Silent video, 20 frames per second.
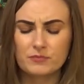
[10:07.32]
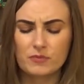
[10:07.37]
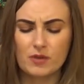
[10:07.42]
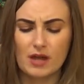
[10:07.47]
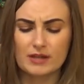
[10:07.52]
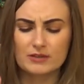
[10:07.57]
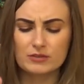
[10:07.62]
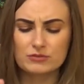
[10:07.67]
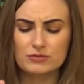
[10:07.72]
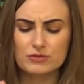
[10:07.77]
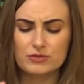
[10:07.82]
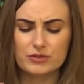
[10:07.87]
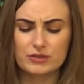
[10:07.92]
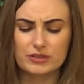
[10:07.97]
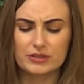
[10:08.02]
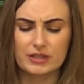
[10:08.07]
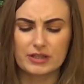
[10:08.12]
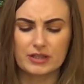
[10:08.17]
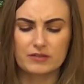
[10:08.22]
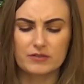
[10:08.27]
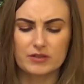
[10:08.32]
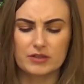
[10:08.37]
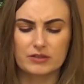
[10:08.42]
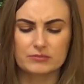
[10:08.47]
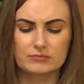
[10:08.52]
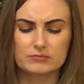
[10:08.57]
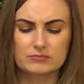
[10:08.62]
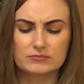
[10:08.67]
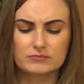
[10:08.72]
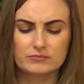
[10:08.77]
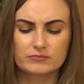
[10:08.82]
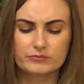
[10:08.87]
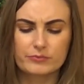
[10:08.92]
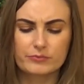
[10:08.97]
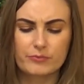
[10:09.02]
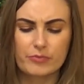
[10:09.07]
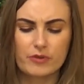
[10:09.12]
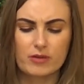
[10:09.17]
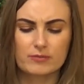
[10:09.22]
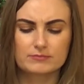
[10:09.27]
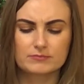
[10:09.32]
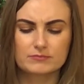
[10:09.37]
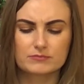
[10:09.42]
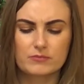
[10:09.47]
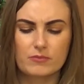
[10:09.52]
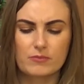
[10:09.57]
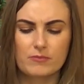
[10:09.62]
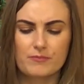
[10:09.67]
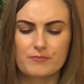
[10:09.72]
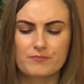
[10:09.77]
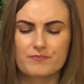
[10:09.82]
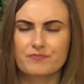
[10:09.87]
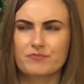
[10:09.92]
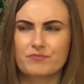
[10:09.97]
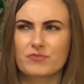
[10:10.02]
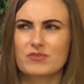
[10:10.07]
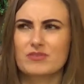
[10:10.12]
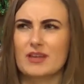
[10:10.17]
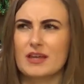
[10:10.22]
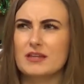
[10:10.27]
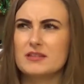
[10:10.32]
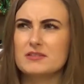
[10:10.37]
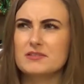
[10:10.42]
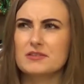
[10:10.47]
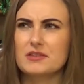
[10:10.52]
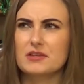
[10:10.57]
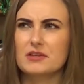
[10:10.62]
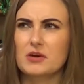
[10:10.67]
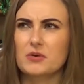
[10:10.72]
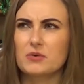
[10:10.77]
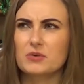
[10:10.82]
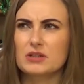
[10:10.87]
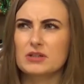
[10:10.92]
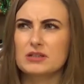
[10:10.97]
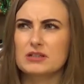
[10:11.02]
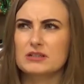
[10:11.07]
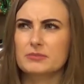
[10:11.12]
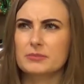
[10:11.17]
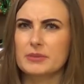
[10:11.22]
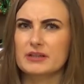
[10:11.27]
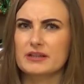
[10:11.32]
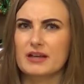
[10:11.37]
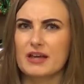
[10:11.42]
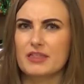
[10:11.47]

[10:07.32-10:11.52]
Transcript: I don't really even taste the coconut milk.